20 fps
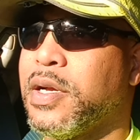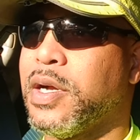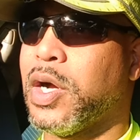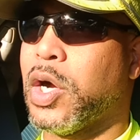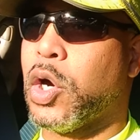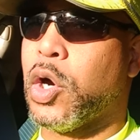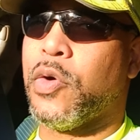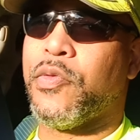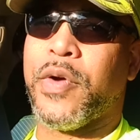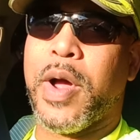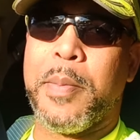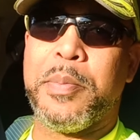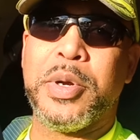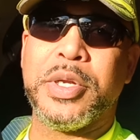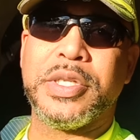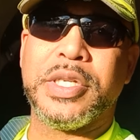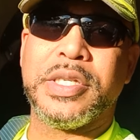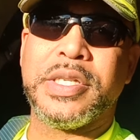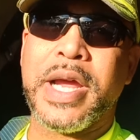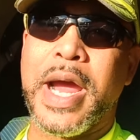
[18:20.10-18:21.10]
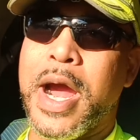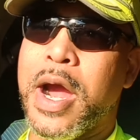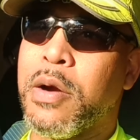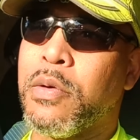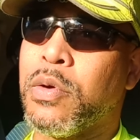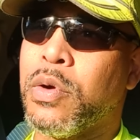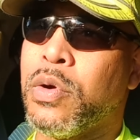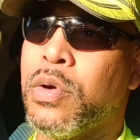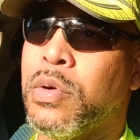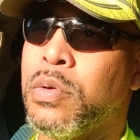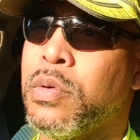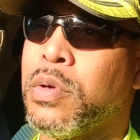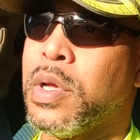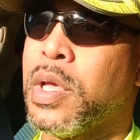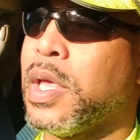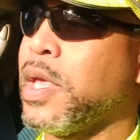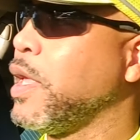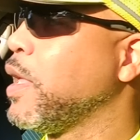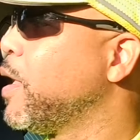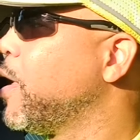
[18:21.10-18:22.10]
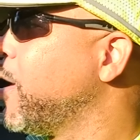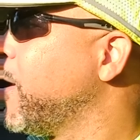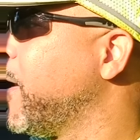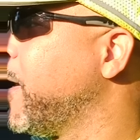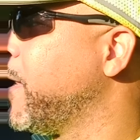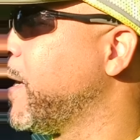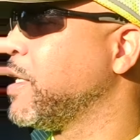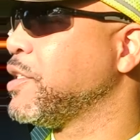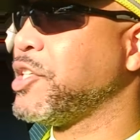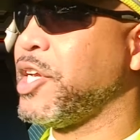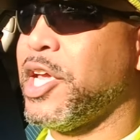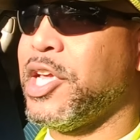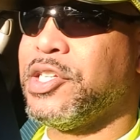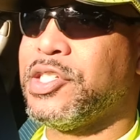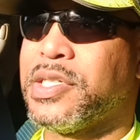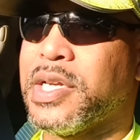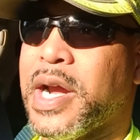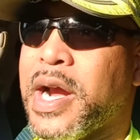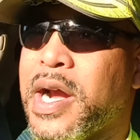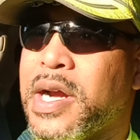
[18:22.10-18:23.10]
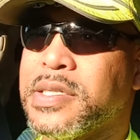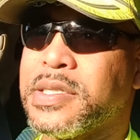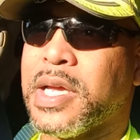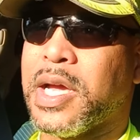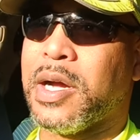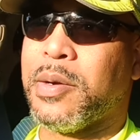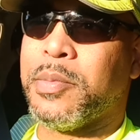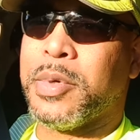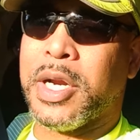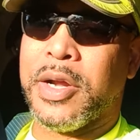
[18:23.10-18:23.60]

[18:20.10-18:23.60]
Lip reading: Or if I put the tire on and I change the tires out,